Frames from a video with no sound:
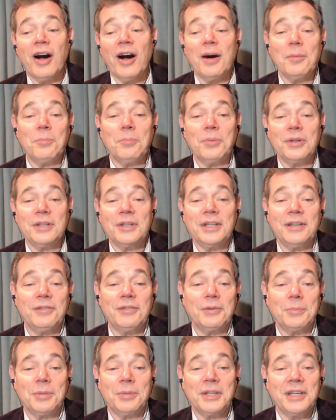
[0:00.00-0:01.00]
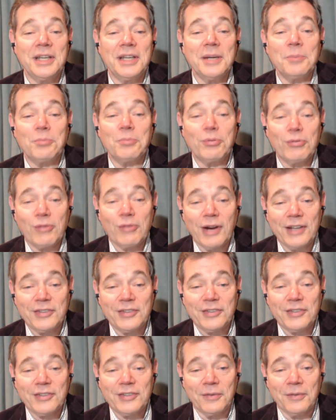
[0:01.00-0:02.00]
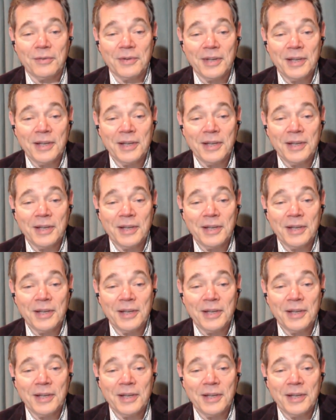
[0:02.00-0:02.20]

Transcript: unbelievably impressive